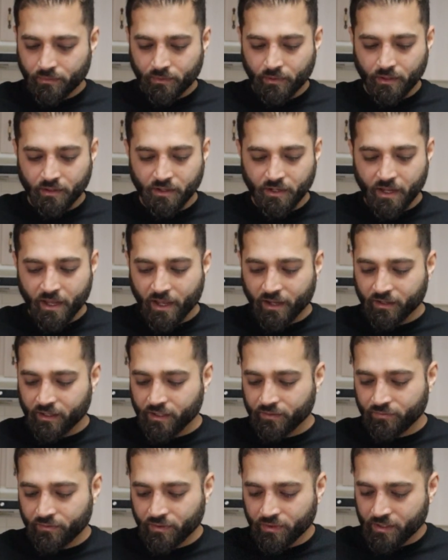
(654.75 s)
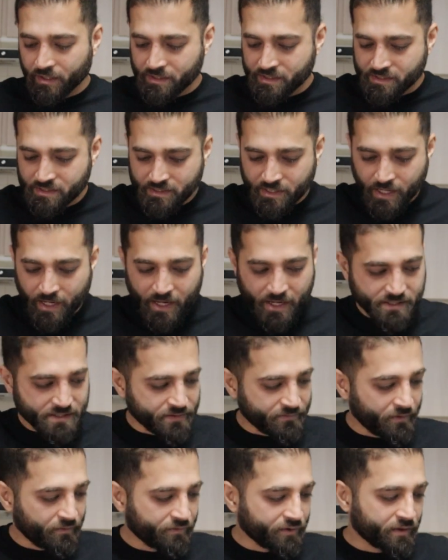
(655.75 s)
And yeah, given the size
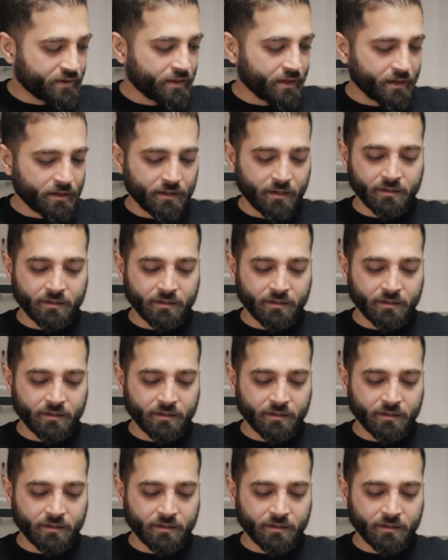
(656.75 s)
of everything,